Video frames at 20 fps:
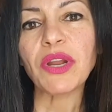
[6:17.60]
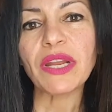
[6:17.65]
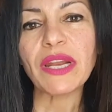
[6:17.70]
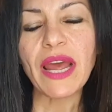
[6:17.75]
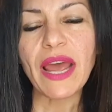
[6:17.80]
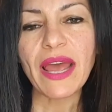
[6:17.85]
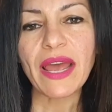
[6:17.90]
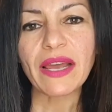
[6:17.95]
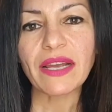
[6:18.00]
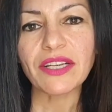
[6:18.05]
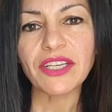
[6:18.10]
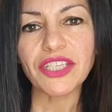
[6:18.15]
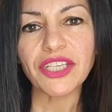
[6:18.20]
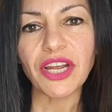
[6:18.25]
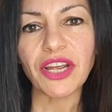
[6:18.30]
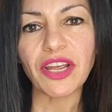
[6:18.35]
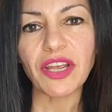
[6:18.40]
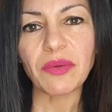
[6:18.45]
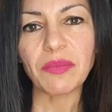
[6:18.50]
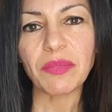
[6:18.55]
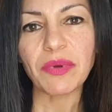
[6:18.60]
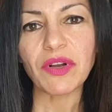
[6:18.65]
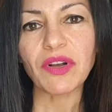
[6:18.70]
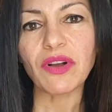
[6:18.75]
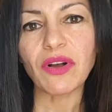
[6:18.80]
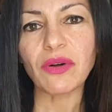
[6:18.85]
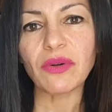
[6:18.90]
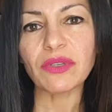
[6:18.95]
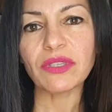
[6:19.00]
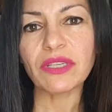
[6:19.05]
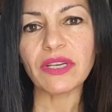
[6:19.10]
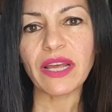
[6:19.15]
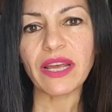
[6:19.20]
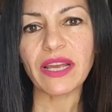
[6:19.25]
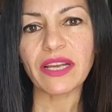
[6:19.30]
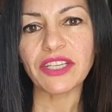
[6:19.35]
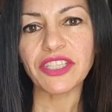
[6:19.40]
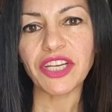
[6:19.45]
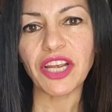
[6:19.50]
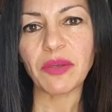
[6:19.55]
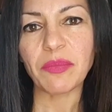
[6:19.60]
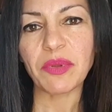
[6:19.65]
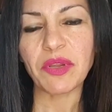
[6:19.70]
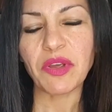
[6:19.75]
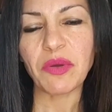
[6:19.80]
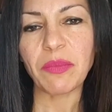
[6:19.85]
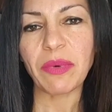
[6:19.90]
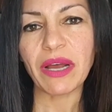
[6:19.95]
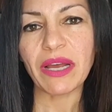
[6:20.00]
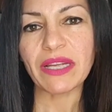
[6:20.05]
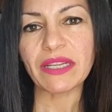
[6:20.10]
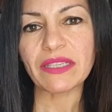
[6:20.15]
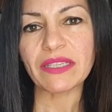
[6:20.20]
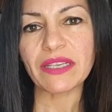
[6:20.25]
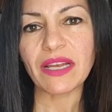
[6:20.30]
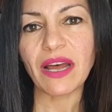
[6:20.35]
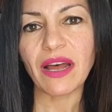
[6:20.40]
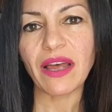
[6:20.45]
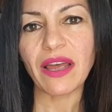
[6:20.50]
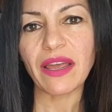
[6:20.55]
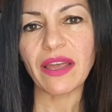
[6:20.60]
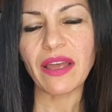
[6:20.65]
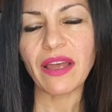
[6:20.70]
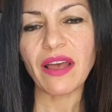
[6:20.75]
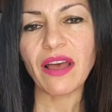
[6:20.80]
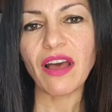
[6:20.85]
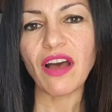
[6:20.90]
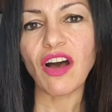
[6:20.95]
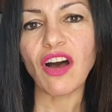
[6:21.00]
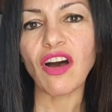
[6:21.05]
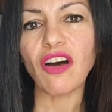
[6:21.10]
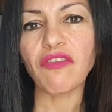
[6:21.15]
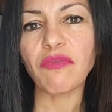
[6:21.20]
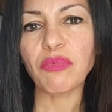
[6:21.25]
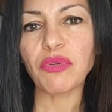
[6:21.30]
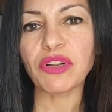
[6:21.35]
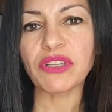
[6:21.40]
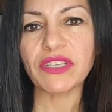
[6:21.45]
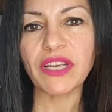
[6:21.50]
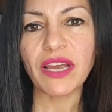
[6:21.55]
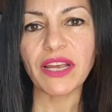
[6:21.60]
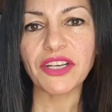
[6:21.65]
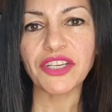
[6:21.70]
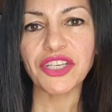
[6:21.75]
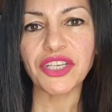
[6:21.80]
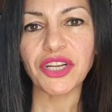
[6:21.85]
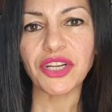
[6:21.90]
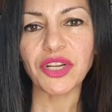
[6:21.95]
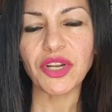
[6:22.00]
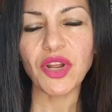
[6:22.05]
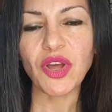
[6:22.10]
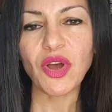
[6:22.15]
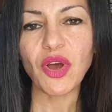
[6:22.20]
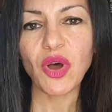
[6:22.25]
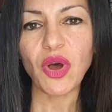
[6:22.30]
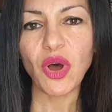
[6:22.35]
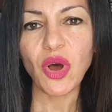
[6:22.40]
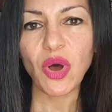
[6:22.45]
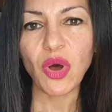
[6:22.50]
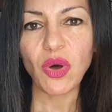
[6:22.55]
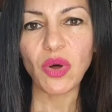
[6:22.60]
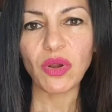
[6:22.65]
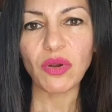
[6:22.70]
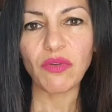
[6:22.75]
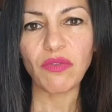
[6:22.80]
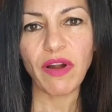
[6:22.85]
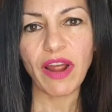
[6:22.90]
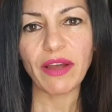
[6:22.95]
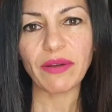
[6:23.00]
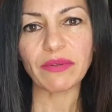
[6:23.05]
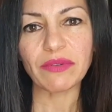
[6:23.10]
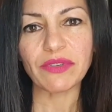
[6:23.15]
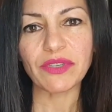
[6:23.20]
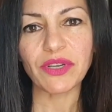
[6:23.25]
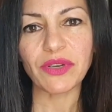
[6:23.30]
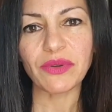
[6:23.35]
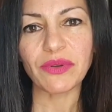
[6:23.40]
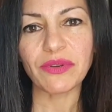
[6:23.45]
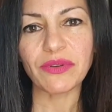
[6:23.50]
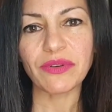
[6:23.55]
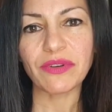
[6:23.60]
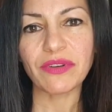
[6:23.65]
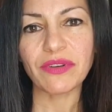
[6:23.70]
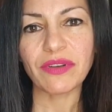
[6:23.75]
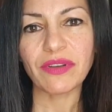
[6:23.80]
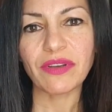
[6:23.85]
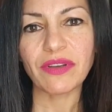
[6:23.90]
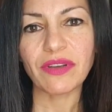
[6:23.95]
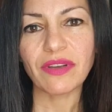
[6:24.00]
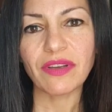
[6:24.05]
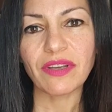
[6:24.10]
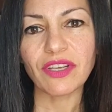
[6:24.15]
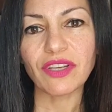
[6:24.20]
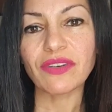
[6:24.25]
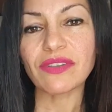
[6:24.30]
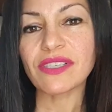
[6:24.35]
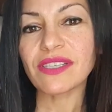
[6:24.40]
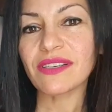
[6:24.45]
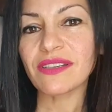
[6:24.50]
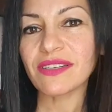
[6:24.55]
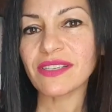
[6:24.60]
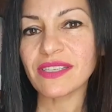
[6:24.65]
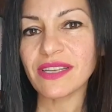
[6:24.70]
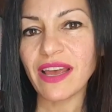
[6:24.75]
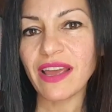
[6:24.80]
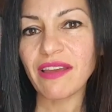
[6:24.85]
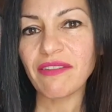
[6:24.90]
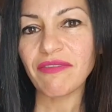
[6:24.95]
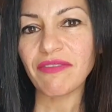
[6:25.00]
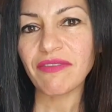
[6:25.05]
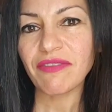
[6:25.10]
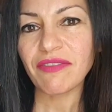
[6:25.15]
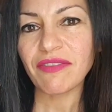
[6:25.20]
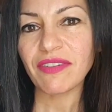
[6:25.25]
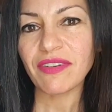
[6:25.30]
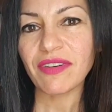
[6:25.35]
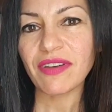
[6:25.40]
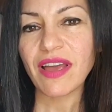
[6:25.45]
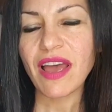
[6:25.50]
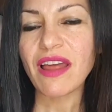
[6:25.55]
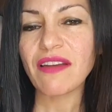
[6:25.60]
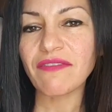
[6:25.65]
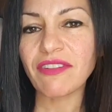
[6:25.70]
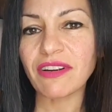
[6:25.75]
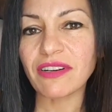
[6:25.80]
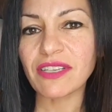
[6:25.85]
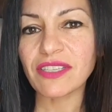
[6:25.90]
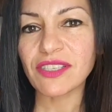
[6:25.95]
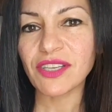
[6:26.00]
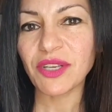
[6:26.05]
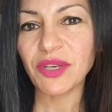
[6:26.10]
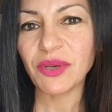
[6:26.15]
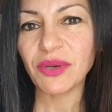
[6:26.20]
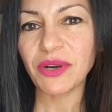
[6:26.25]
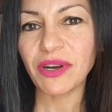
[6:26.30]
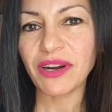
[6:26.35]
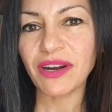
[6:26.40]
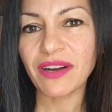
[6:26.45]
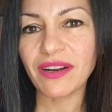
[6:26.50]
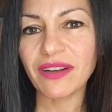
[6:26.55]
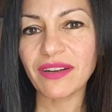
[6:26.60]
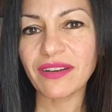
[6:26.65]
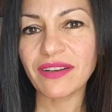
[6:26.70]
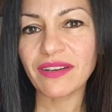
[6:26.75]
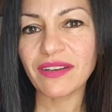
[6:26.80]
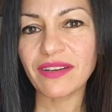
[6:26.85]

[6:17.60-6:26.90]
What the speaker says: Put an egg shape, a golden egg shape in your mind's eye of protection all around you. You're still safe and very secure.